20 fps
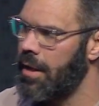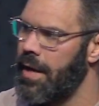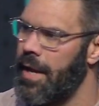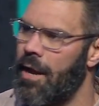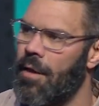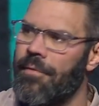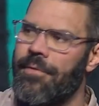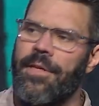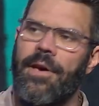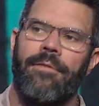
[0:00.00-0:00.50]
it
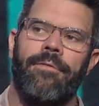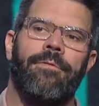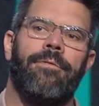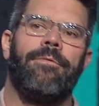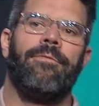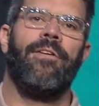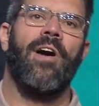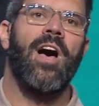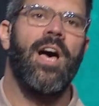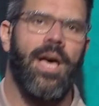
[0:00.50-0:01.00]
now the
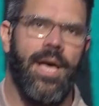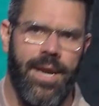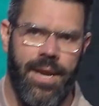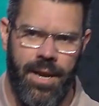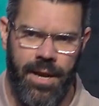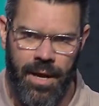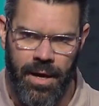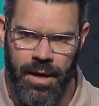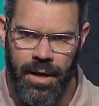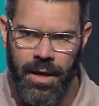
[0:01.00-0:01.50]

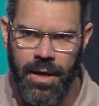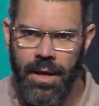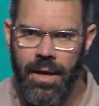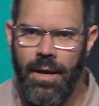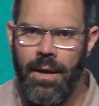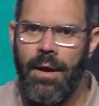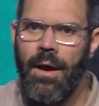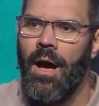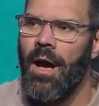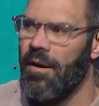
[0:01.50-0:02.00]
fun
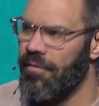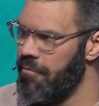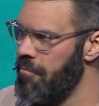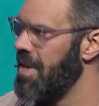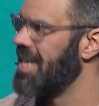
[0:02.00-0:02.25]
of